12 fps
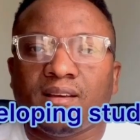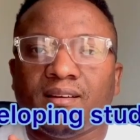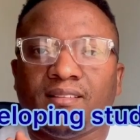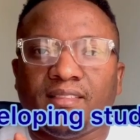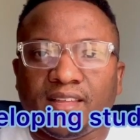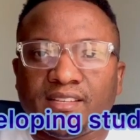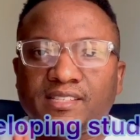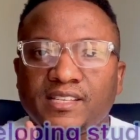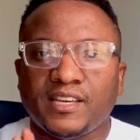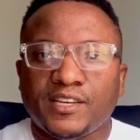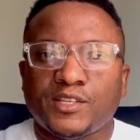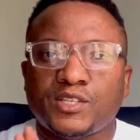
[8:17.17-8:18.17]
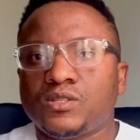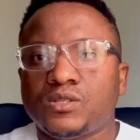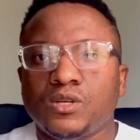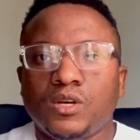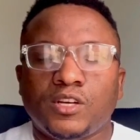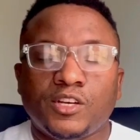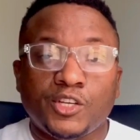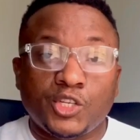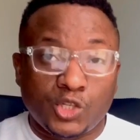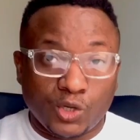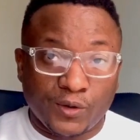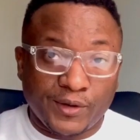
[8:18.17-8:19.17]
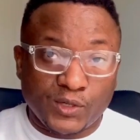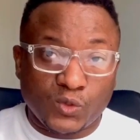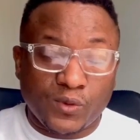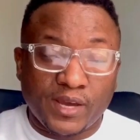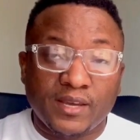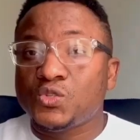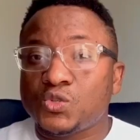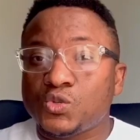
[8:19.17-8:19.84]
This is the shortest way